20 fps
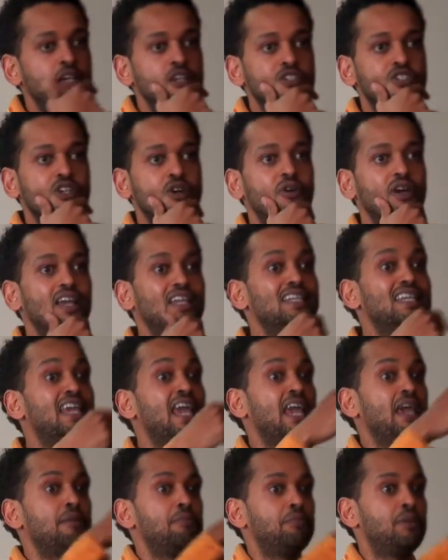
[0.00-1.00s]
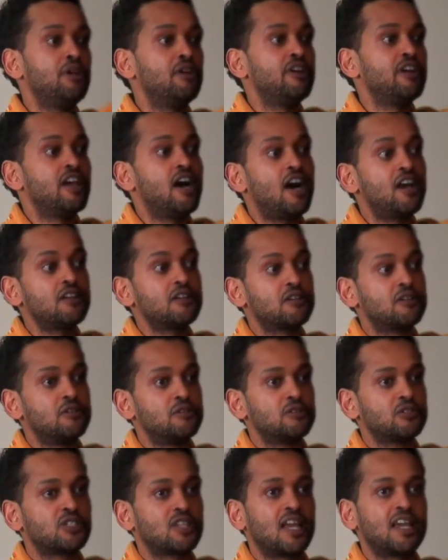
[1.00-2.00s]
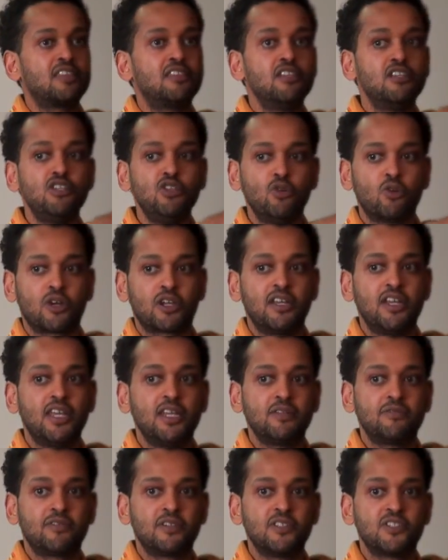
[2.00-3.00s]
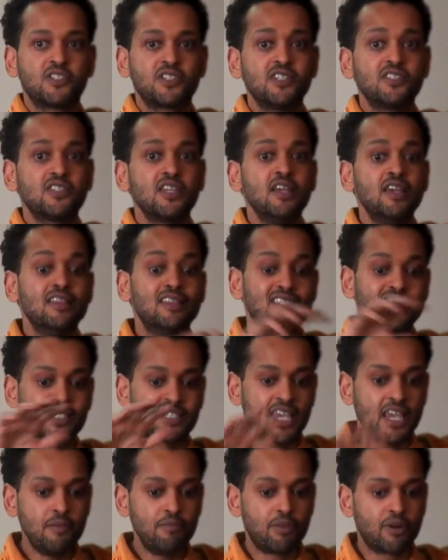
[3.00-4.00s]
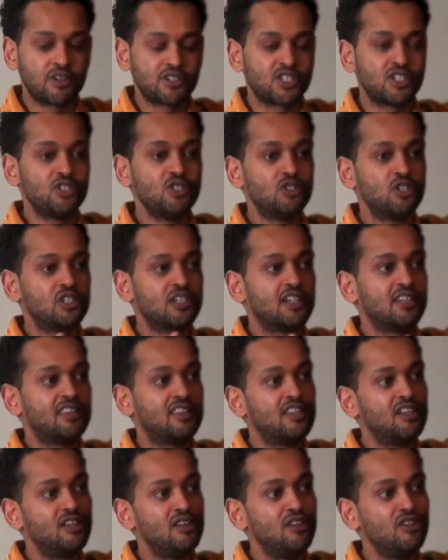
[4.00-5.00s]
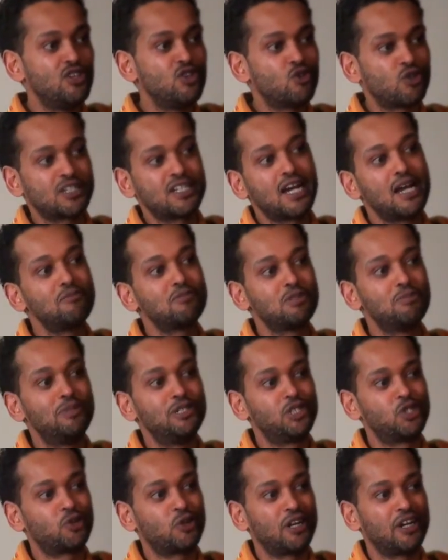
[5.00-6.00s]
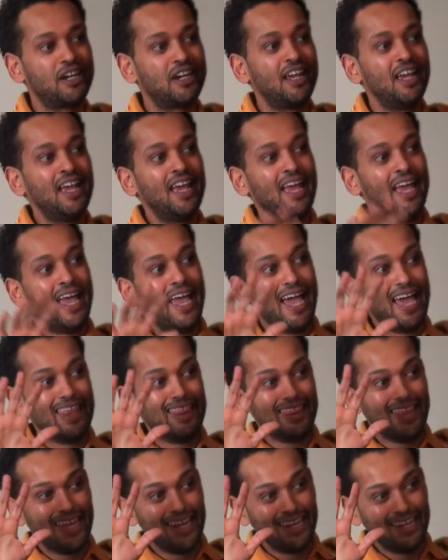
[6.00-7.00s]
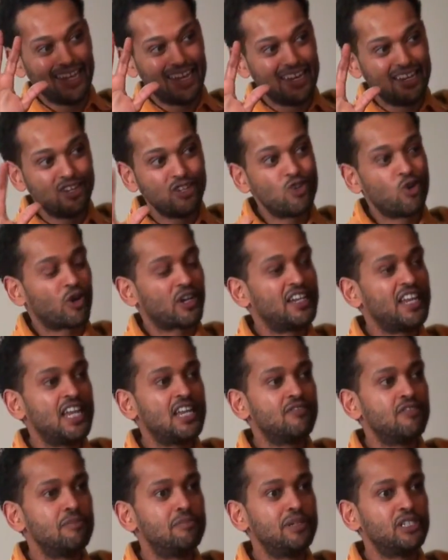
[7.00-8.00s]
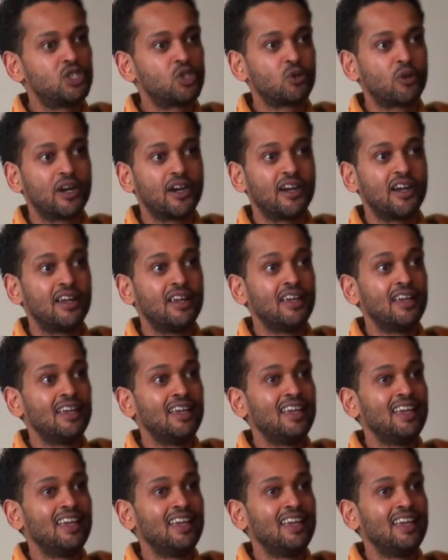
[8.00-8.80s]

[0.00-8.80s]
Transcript: So in gay periodicals like the New York Native, for instance, the same person, you'd look at the New York Times obituary mm-hmm. and then the New York Native obituary.